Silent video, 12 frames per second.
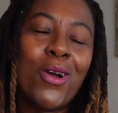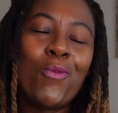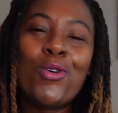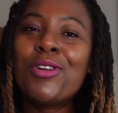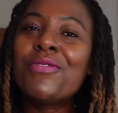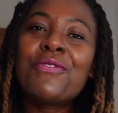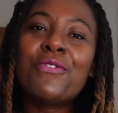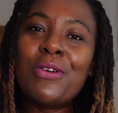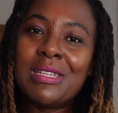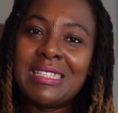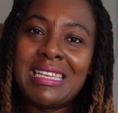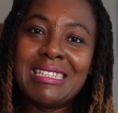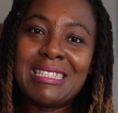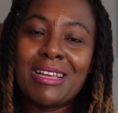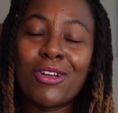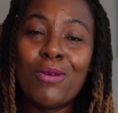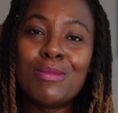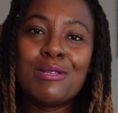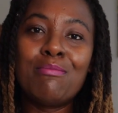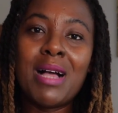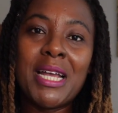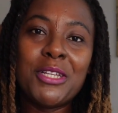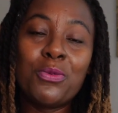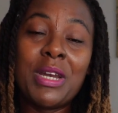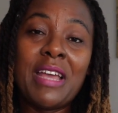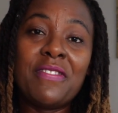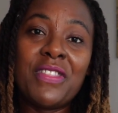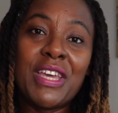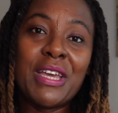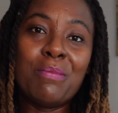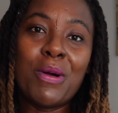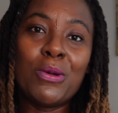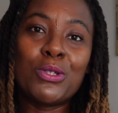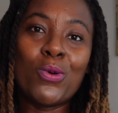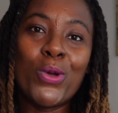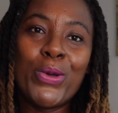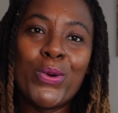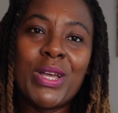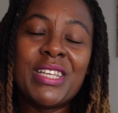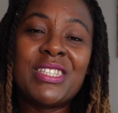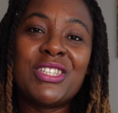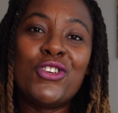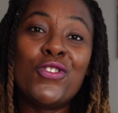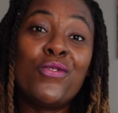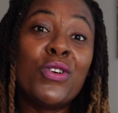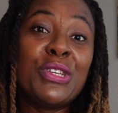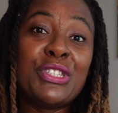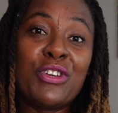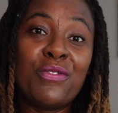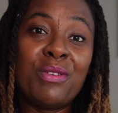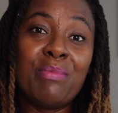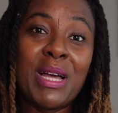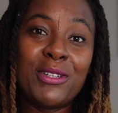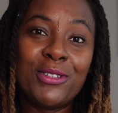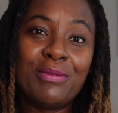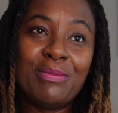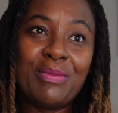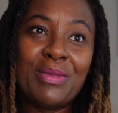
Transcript: One of the first things that come to mind when I think about Oyo is the University of Ibadan.